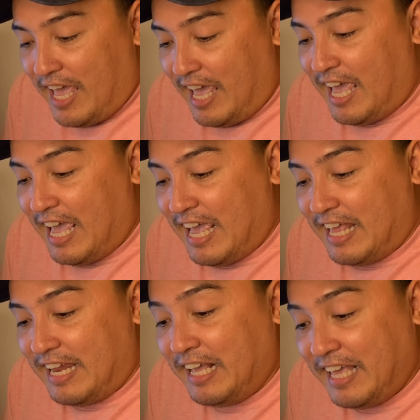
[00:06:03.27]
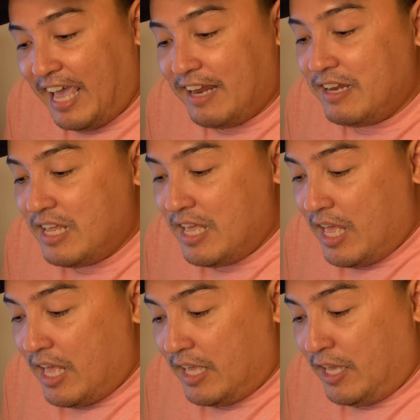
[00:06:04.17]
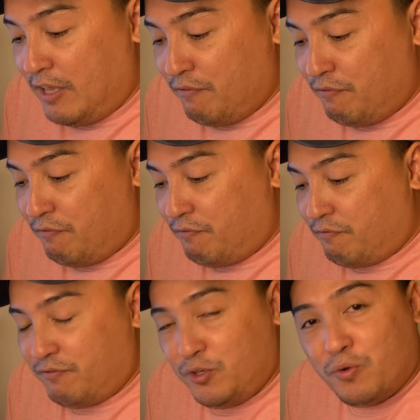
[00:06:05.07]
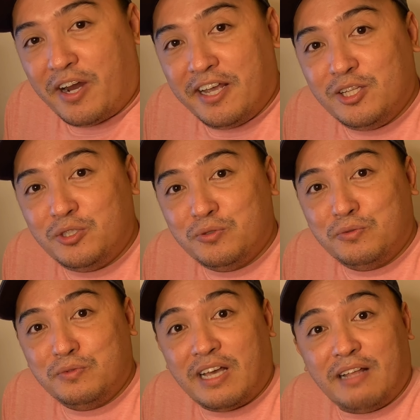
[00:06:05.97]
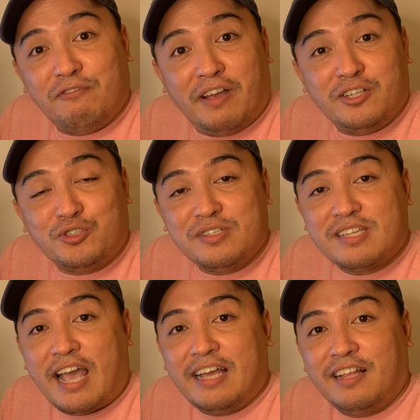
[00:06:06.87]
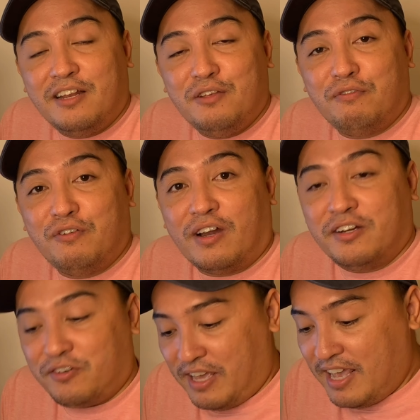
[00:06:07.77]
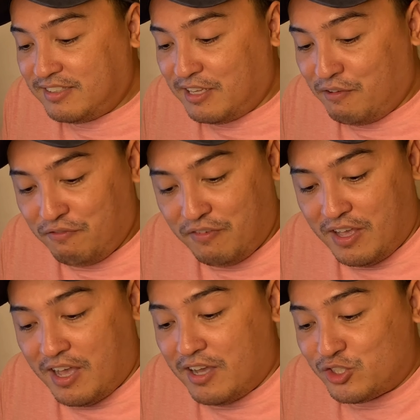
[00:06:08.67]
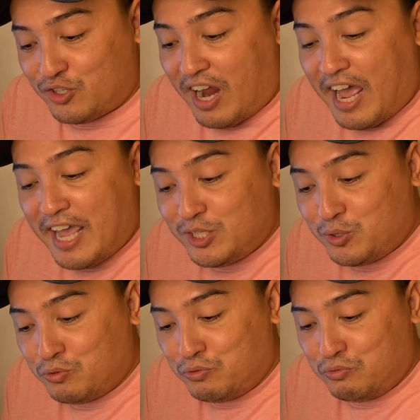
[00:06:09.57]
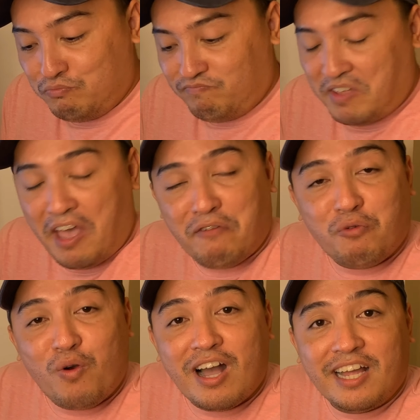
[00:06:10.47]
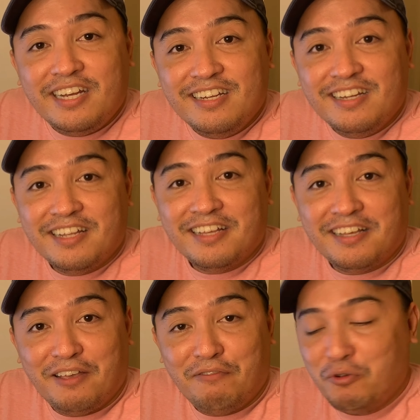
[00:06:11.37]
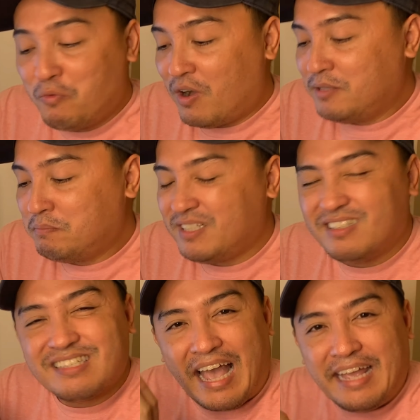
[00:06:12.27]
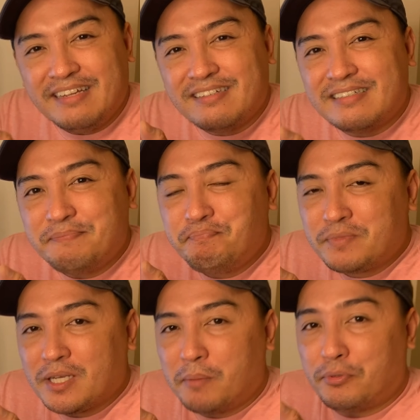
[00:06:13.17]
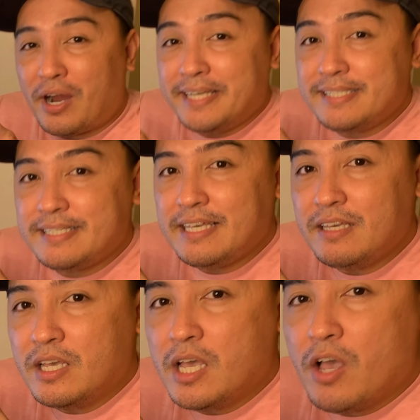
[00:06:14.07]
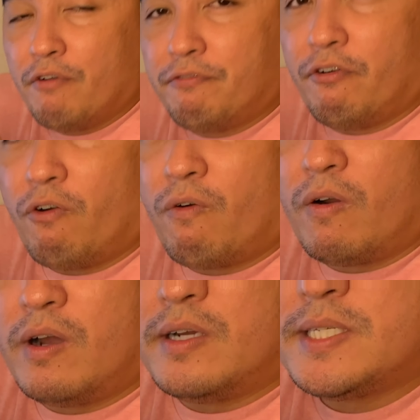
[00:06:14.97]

And again, if you are into the adventure side and if you are creative, try to have one if you want, but it's kind of pricey for